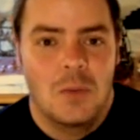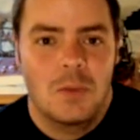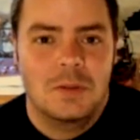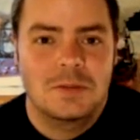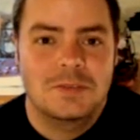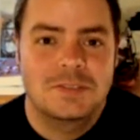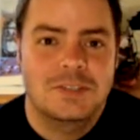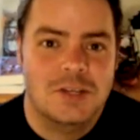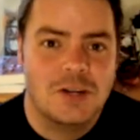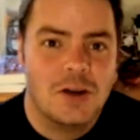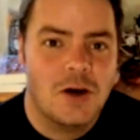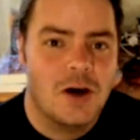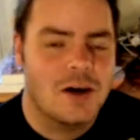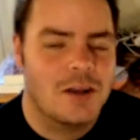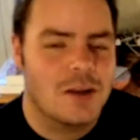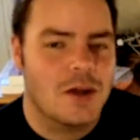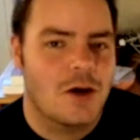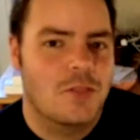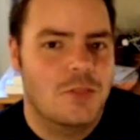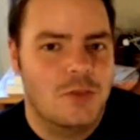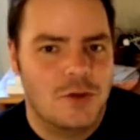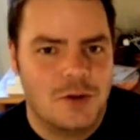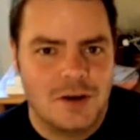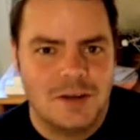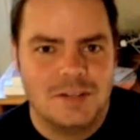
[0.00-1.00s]
Well, tonight I
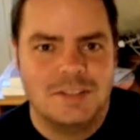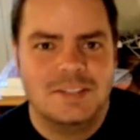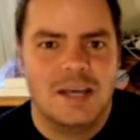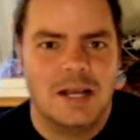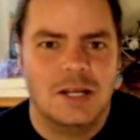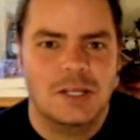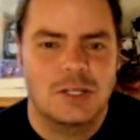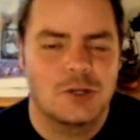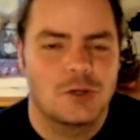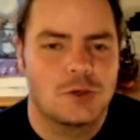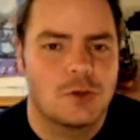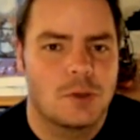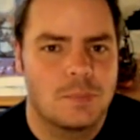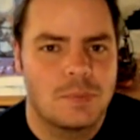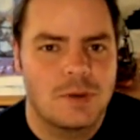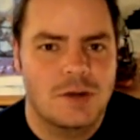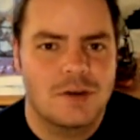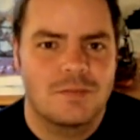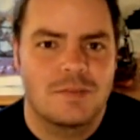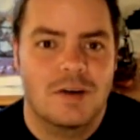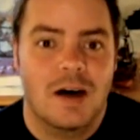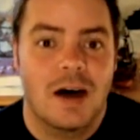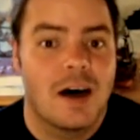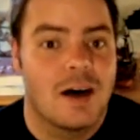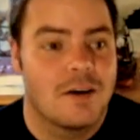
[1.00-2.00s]
thought I'd tell you a bit
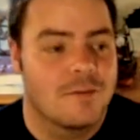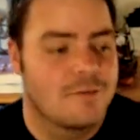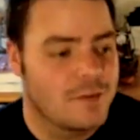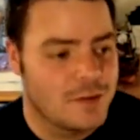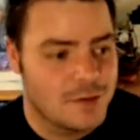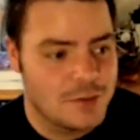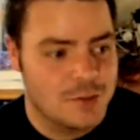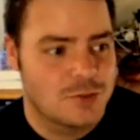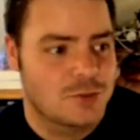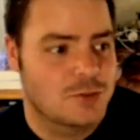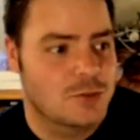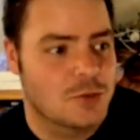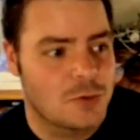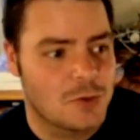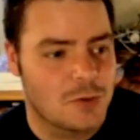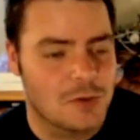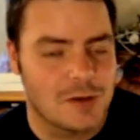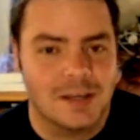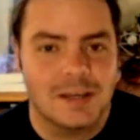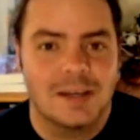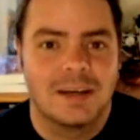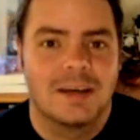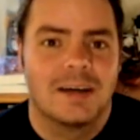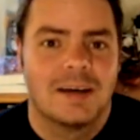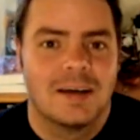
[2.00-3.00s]
of a funny
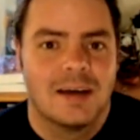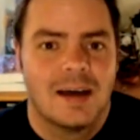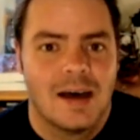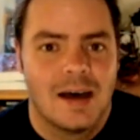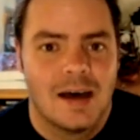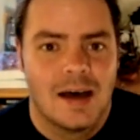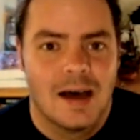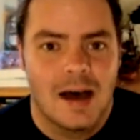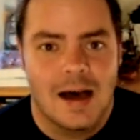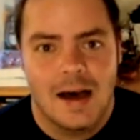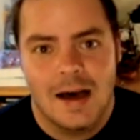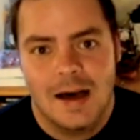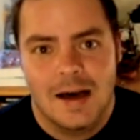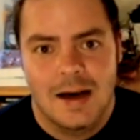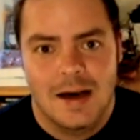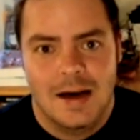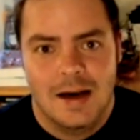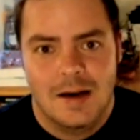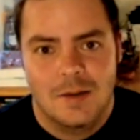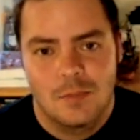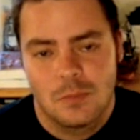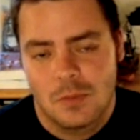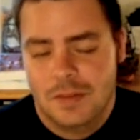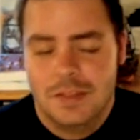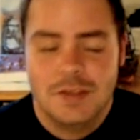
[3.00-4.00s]
story.
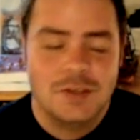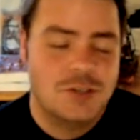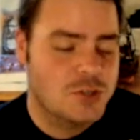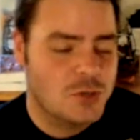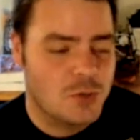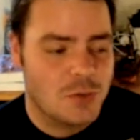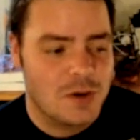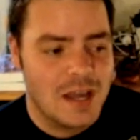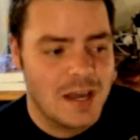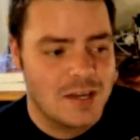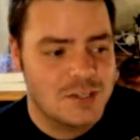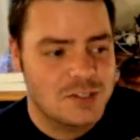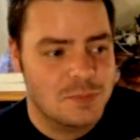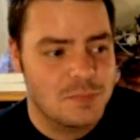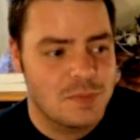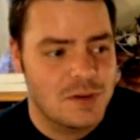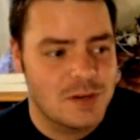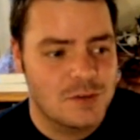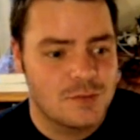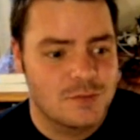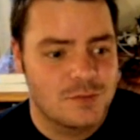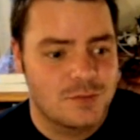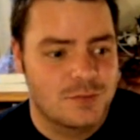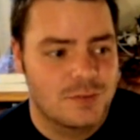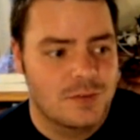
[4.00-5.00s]
Well, this story has a bit
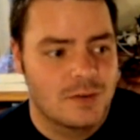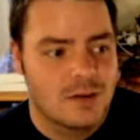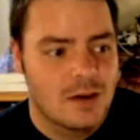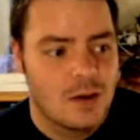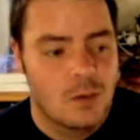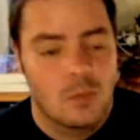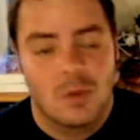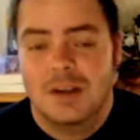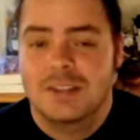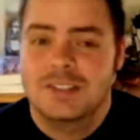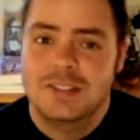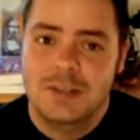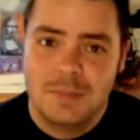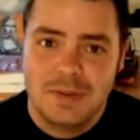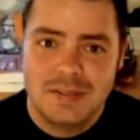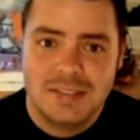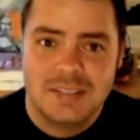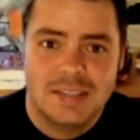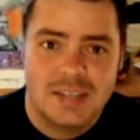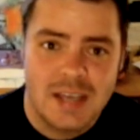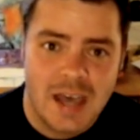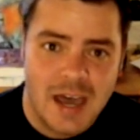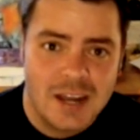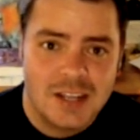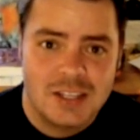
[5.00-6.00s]
of, well, it's a bit
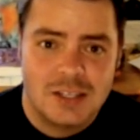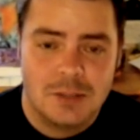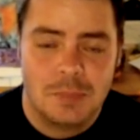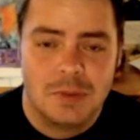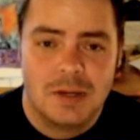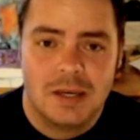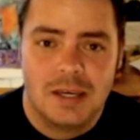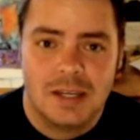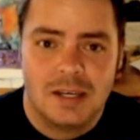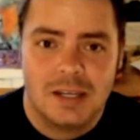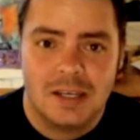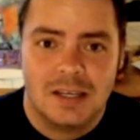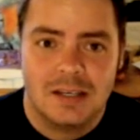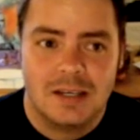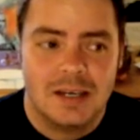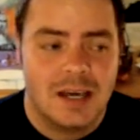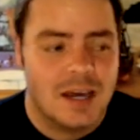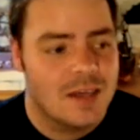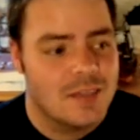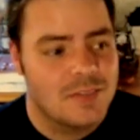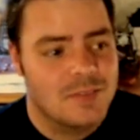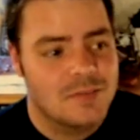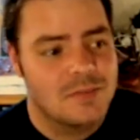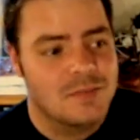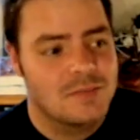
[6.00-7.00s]
sad at the beginning
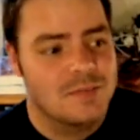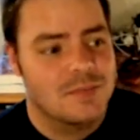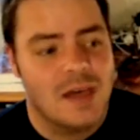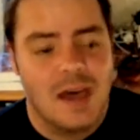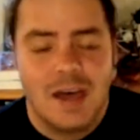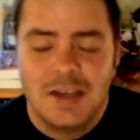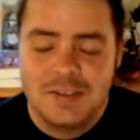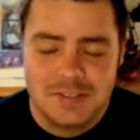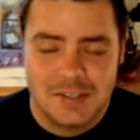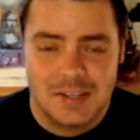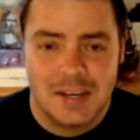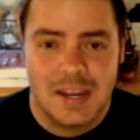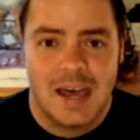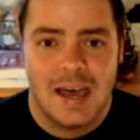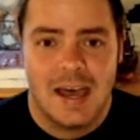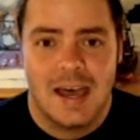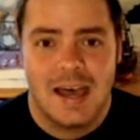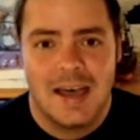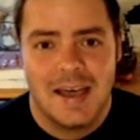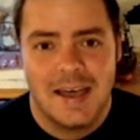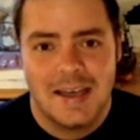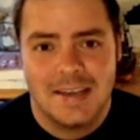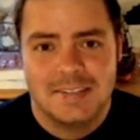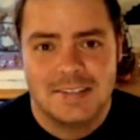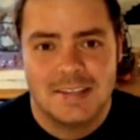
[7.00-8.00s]
and has a
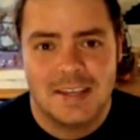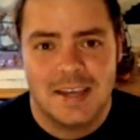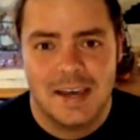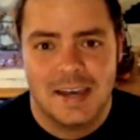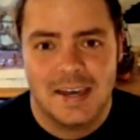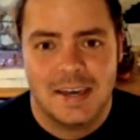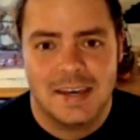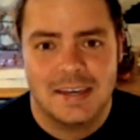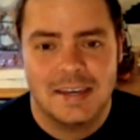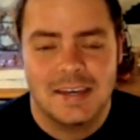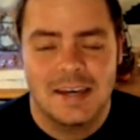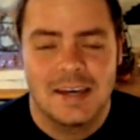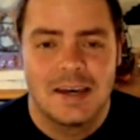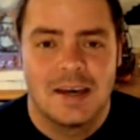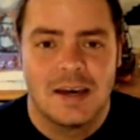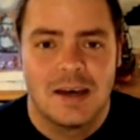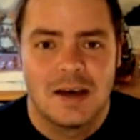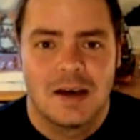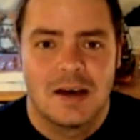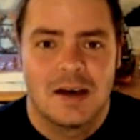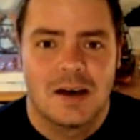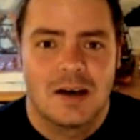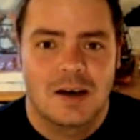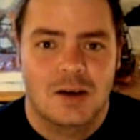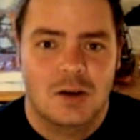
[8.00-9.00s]

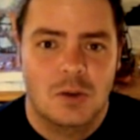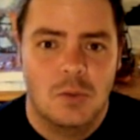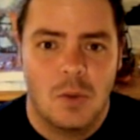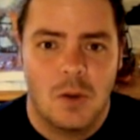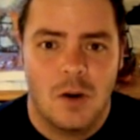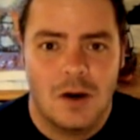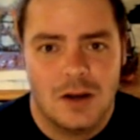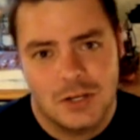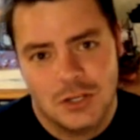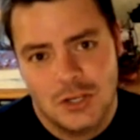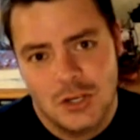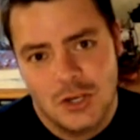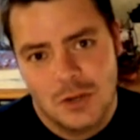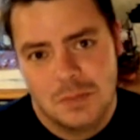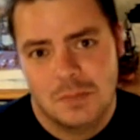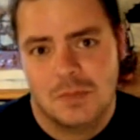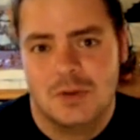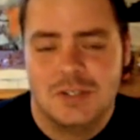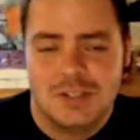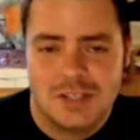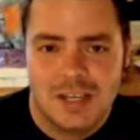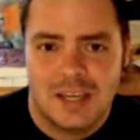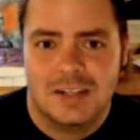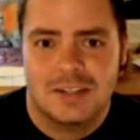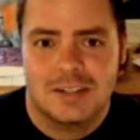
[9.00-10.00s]
quite
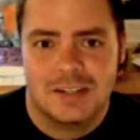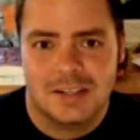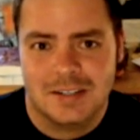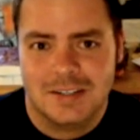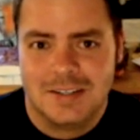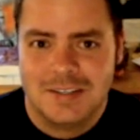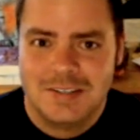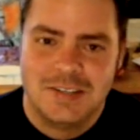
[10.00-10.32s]
humorous ending.